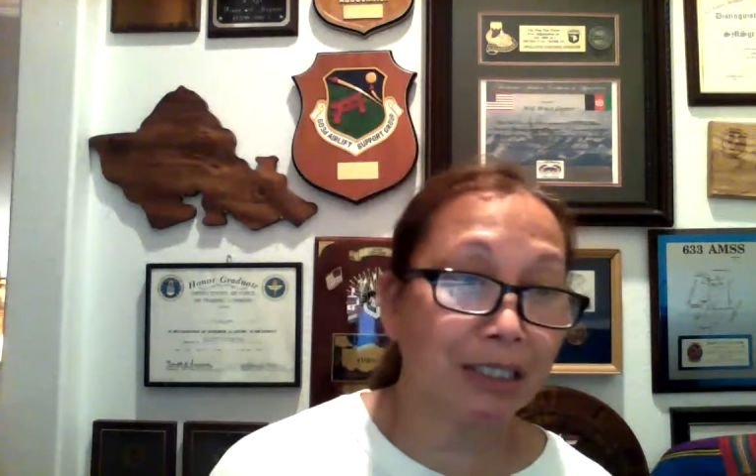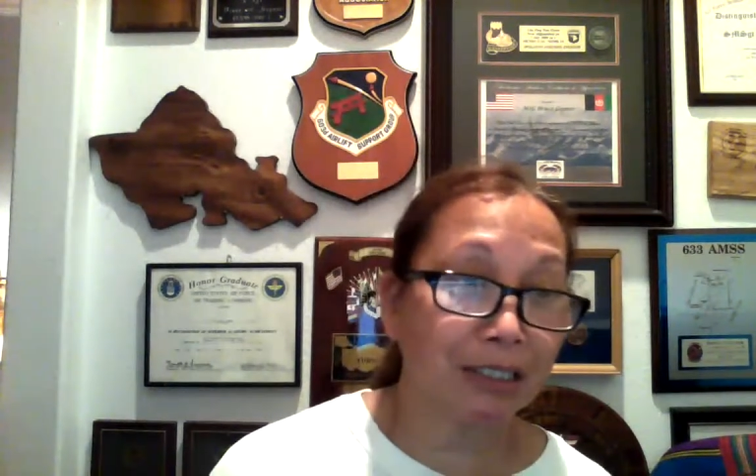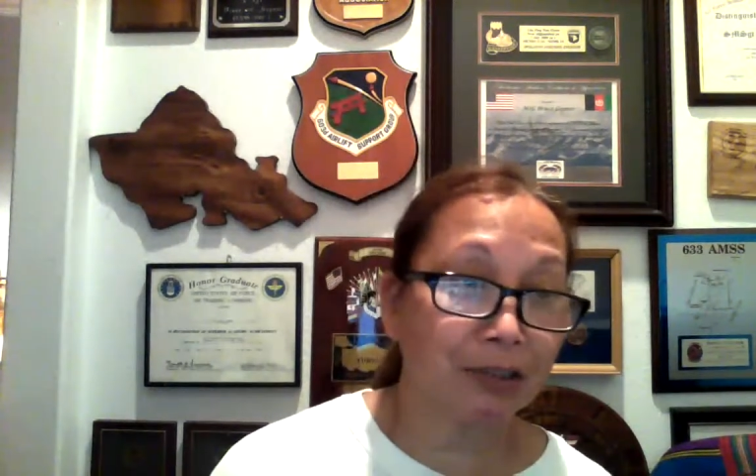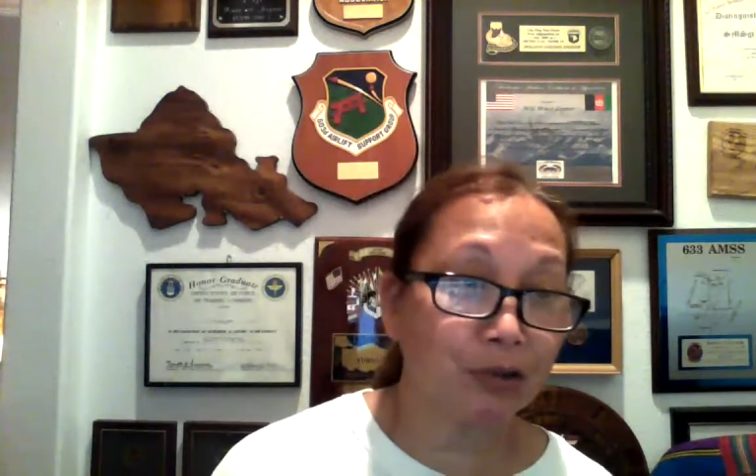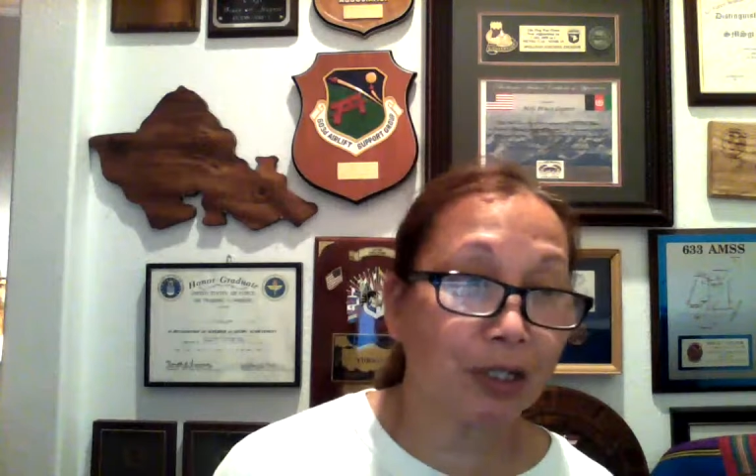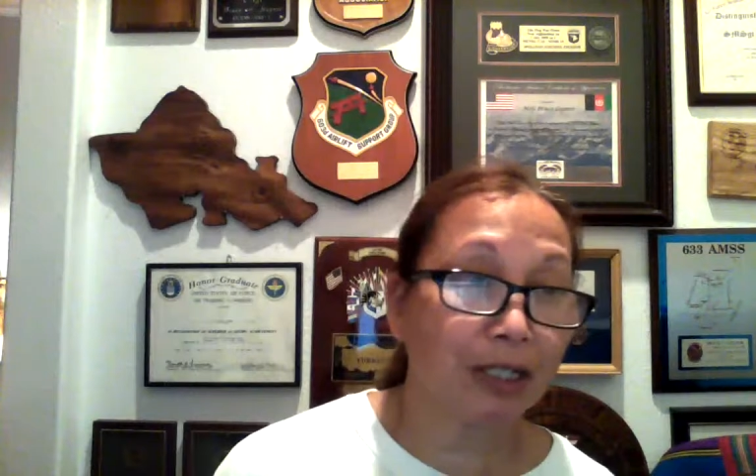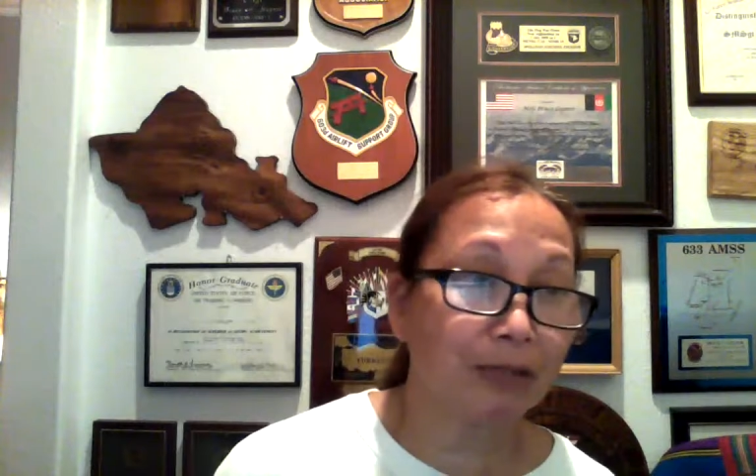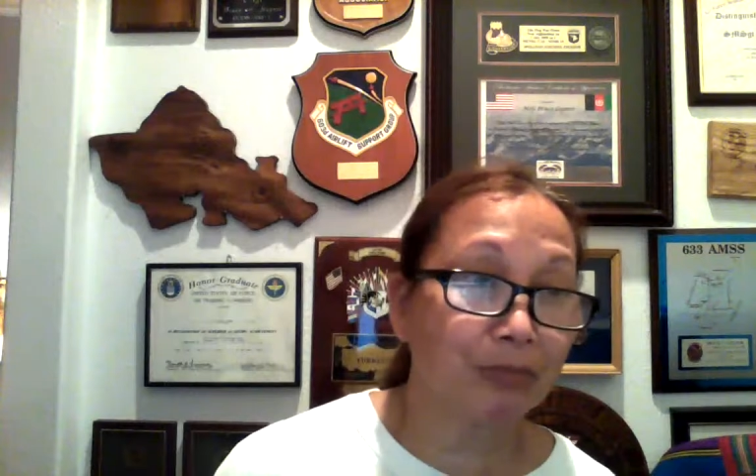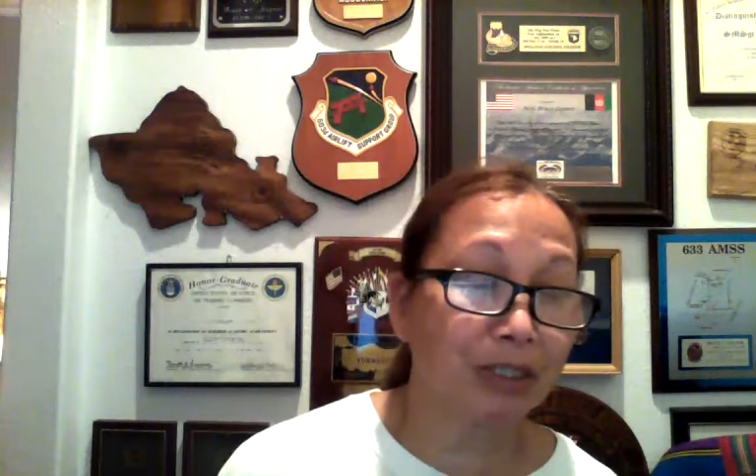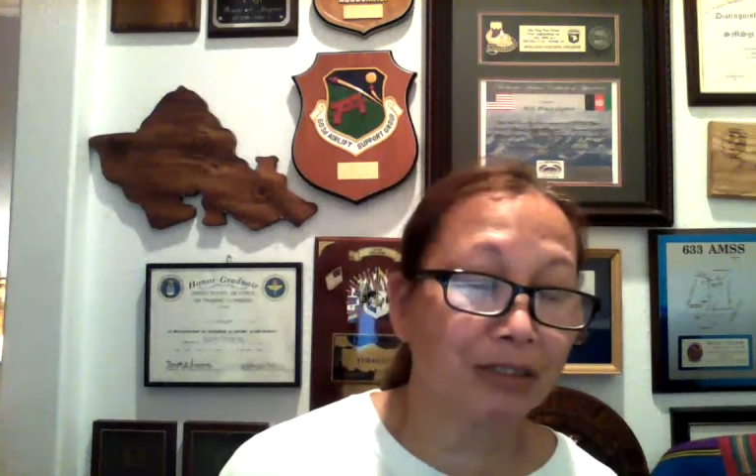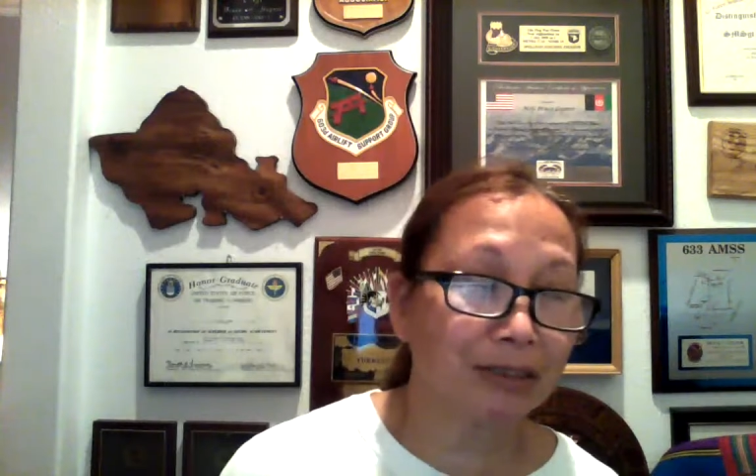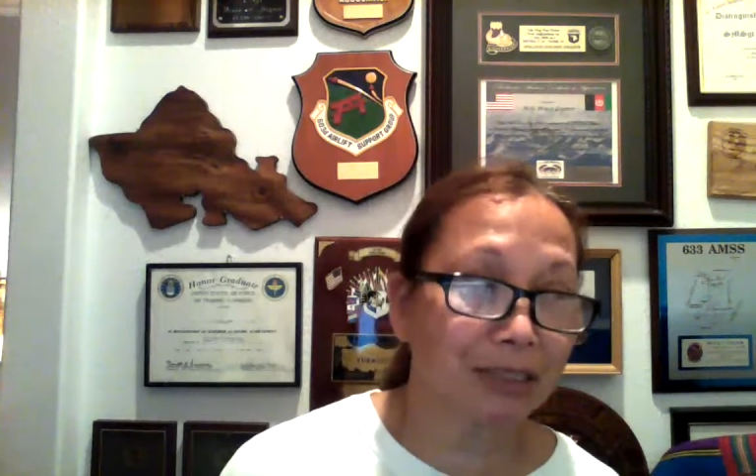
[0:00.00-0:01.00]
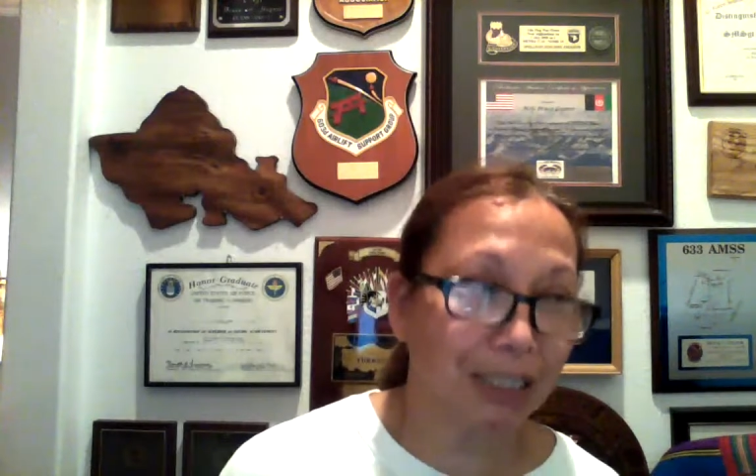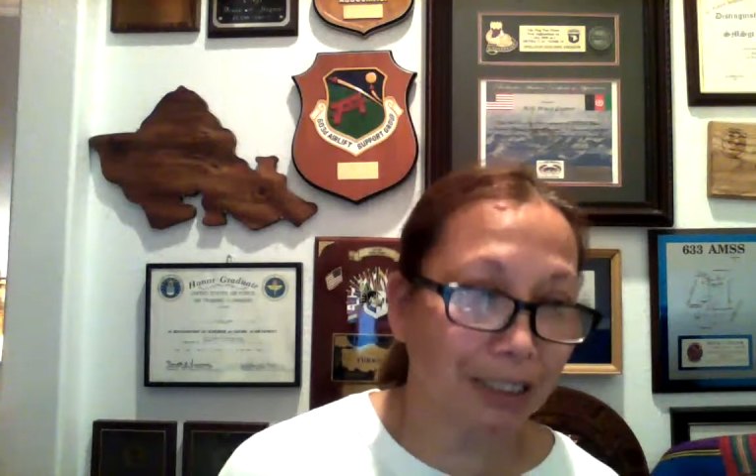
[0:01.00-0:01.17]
that crate because